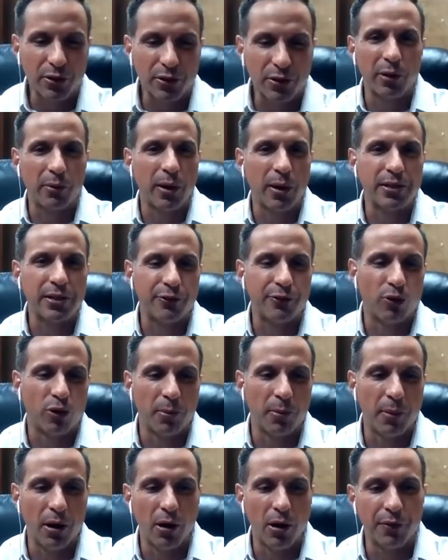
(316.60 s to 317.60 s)
fundraising for
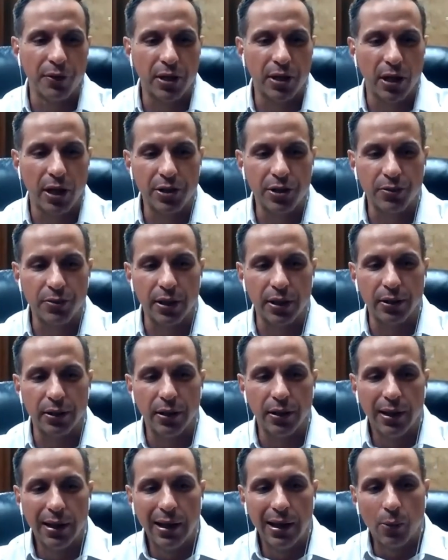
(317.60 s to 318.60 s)
him all over the country. And
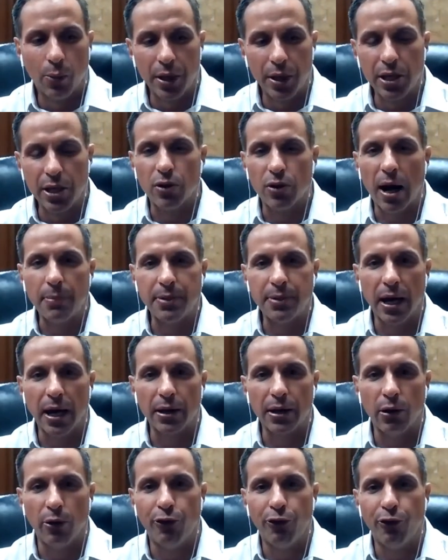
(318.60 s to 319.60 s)
when he dropped out
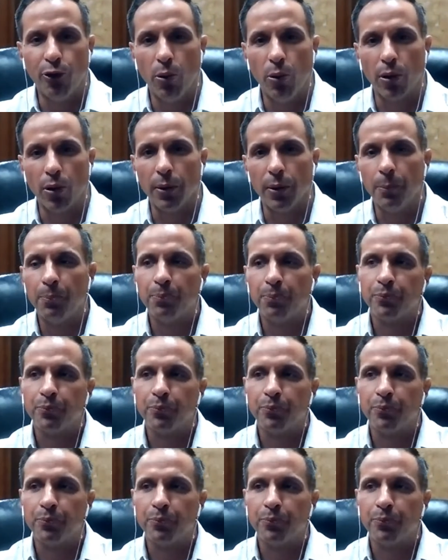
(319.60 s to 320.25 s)
in 2004,